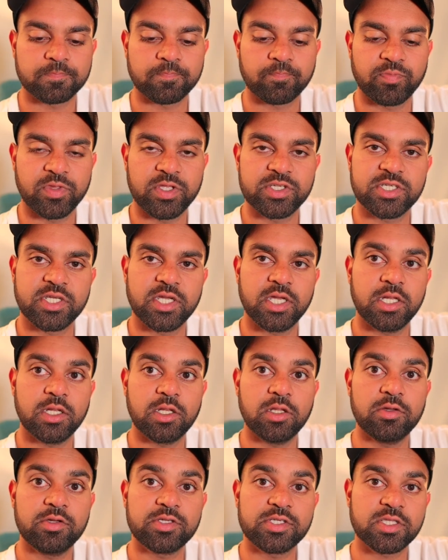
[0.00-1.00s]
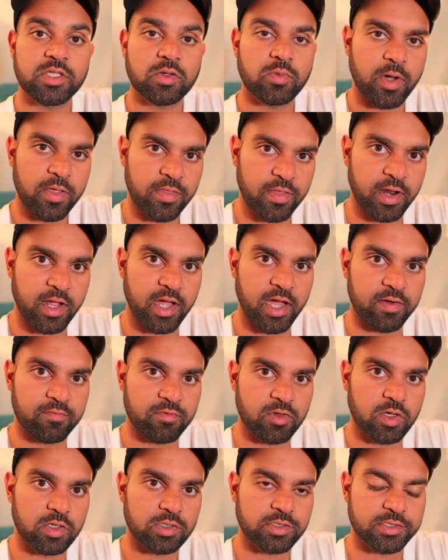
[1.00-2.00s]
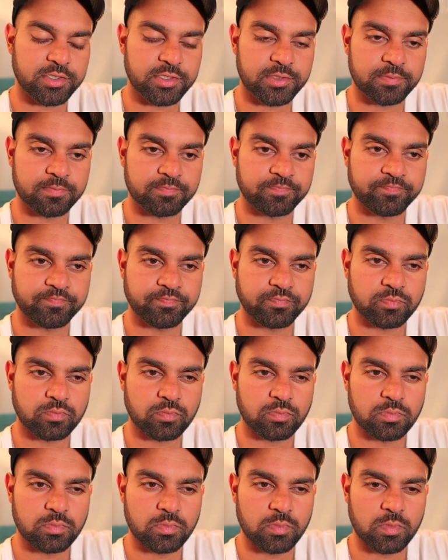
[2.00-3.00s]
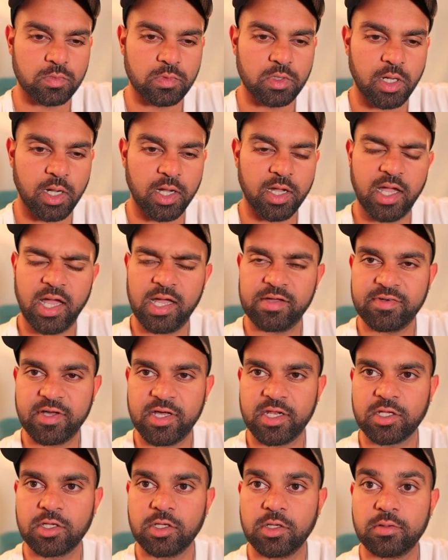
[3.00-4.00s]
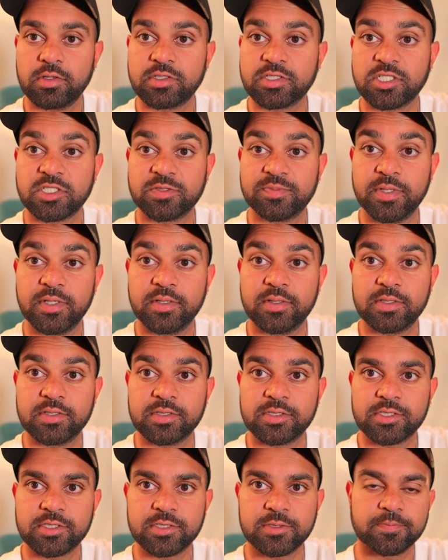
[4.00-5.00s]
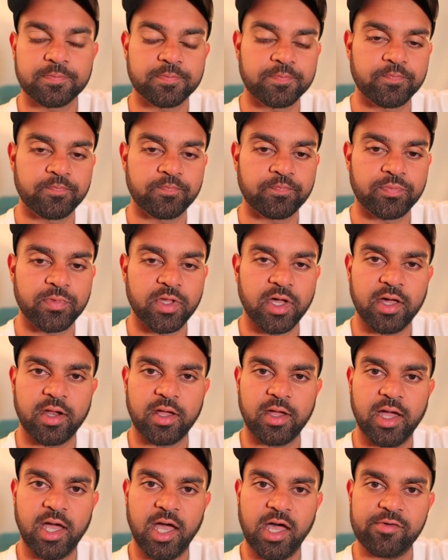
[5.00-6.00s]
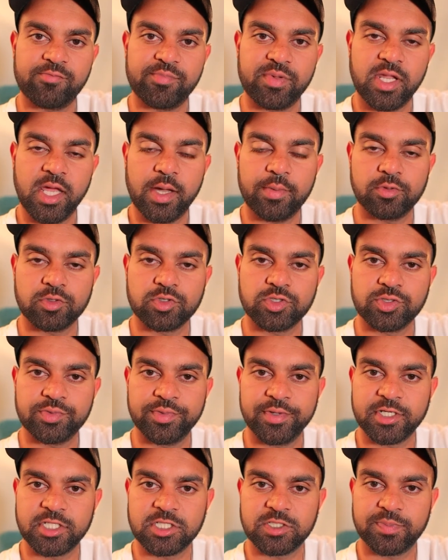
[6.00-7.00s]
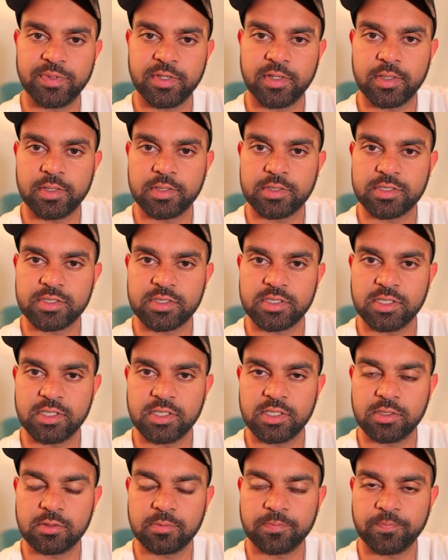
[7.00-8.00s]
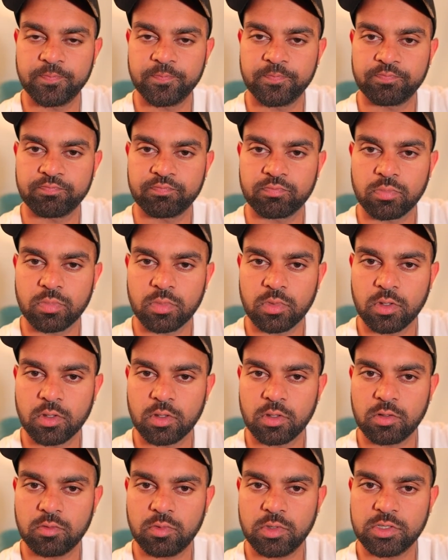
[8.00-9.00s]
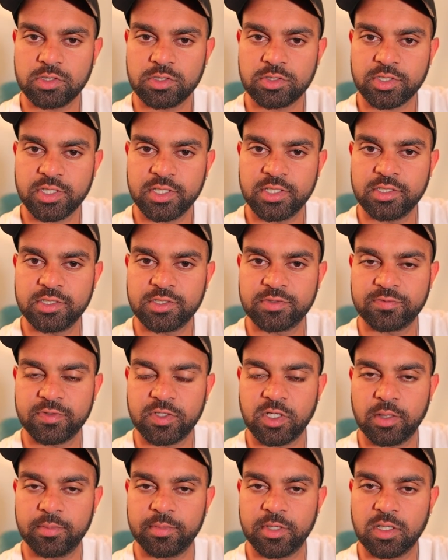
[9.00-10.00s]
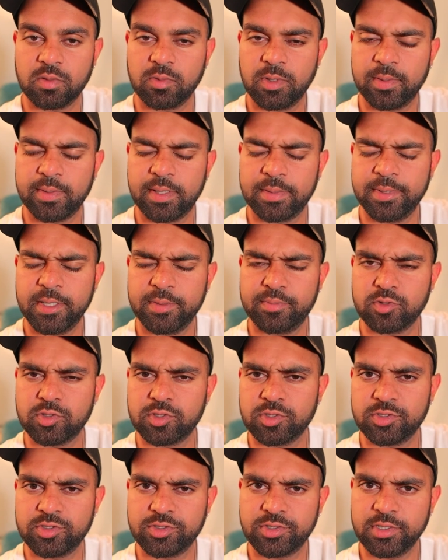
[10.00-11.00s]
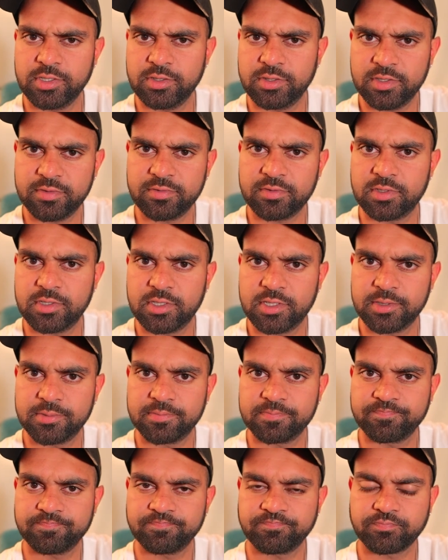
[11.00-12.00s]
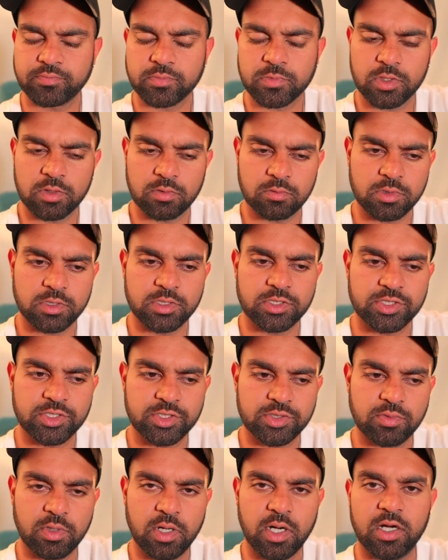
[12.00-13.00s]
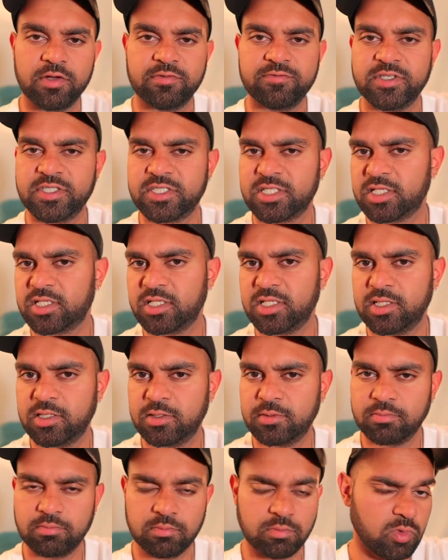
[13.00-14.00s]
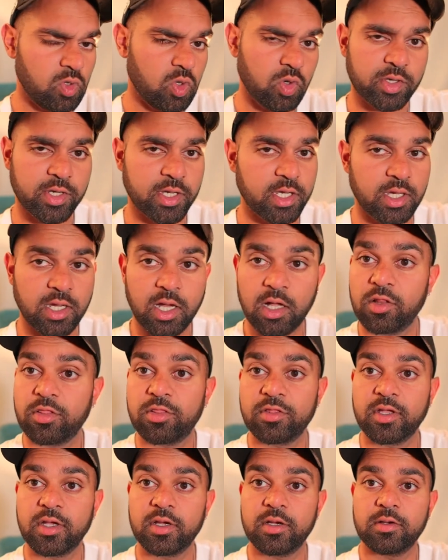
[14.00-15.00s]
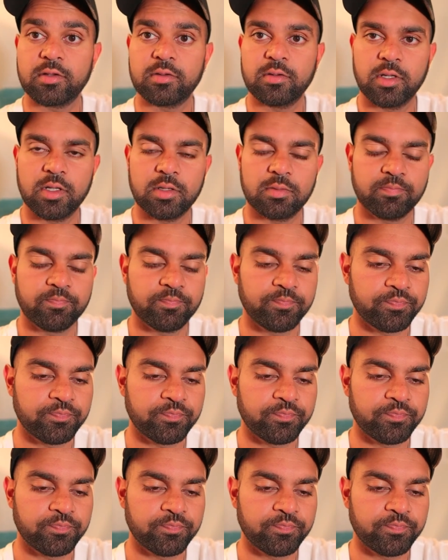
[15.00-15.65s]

You see, in losing the weight that I have lost, I have had a curious experience, and I have been able to experience the quite strange phenomena whereby people do treat you differently. Once you are physically looking healthier and